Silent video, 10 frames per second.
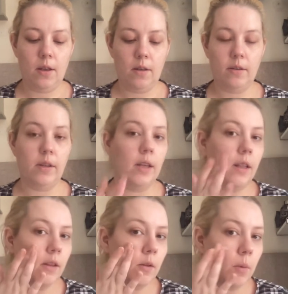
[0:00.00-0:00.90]
let's take a
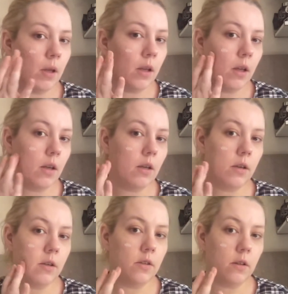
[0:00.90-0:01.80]
little bit,
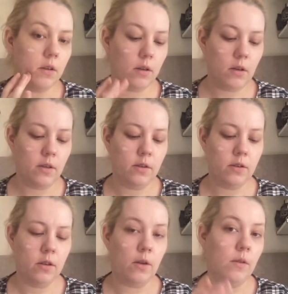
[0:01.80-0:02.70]
because I
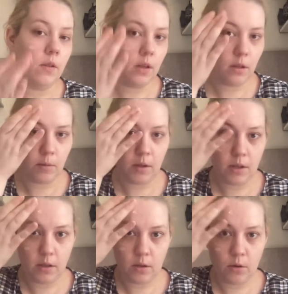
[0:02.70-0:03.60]
don't think I'm going to
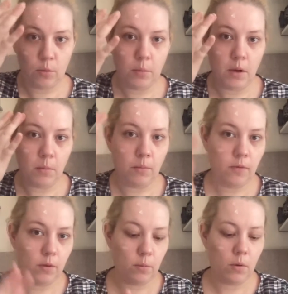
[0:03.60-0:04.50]
need a whole pump
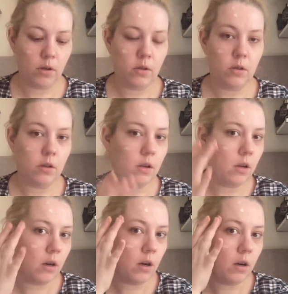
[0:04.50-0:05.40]
for one
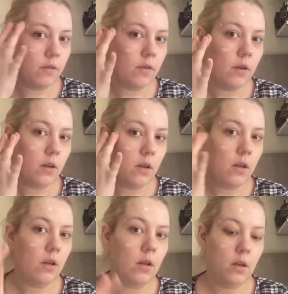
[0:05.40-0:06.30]
half
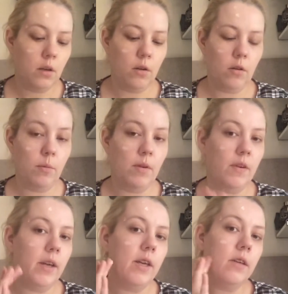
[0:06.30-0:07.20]
of my
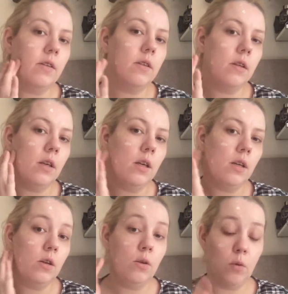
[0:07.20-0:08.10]
face.
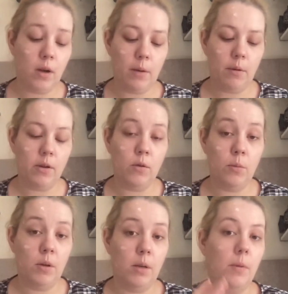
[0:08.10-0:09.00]
Not how I'd
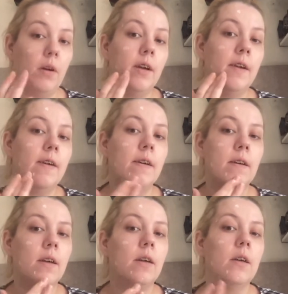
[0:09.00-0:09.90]
normally apply
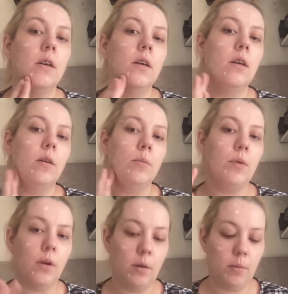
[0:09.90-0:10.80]

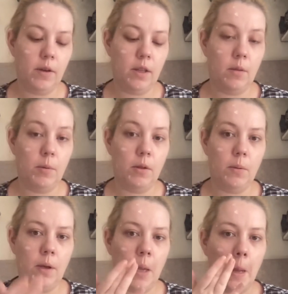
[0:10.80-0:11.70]
primer either, by the
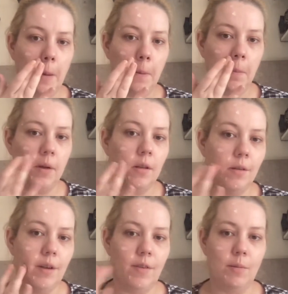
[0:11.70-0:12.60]
way. I normally
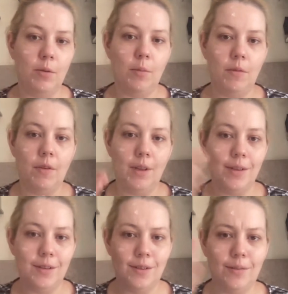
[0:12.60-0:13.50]
have it between my
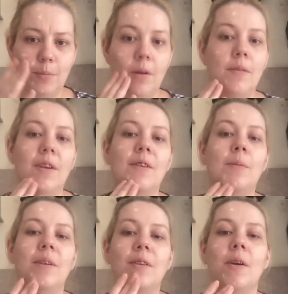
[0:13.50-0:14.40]
fingers, but I don't
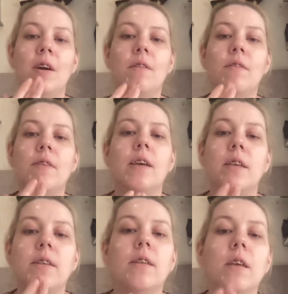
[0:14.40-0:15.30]
normally do half a
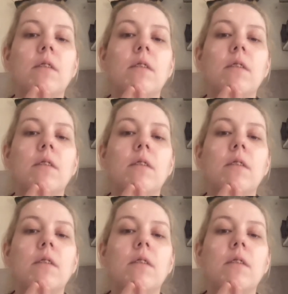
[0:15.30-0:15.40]
face, so.